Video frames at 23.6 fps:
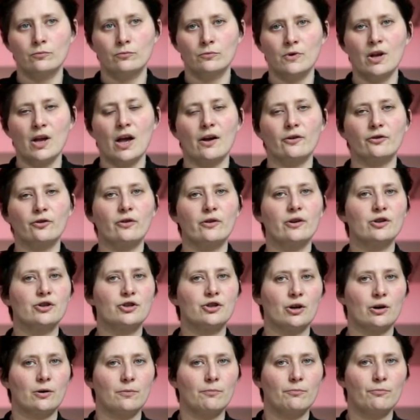Yeah, so there's
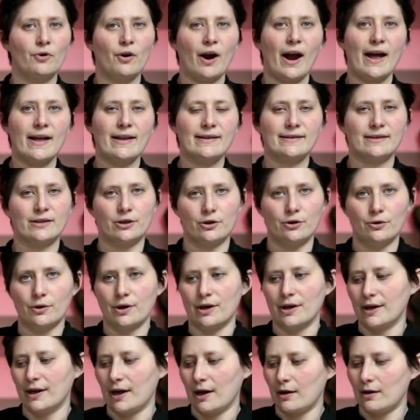certain brands that you
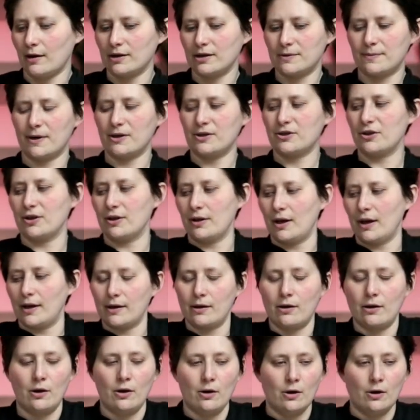can get, especially like,